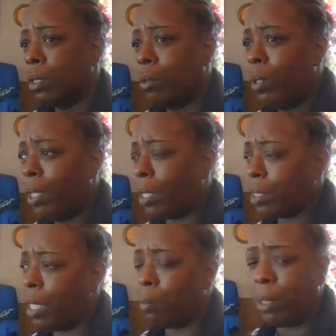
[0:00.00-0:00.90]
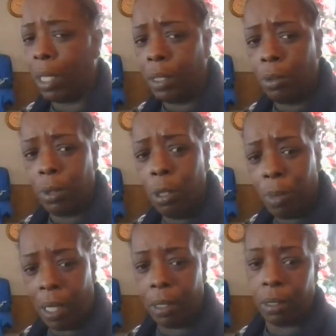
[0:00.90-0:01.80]
And we ain't got time to be hating on
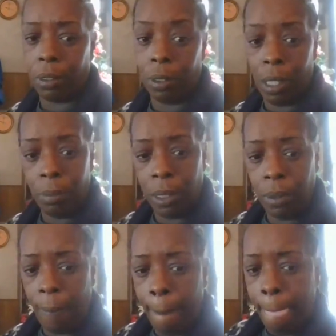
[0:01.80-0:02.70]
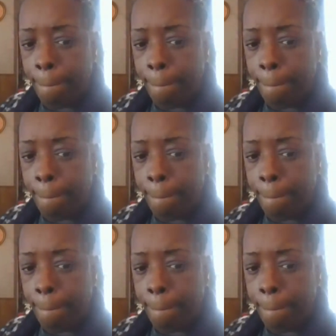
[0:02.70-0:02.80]
nobody, you know what I mean?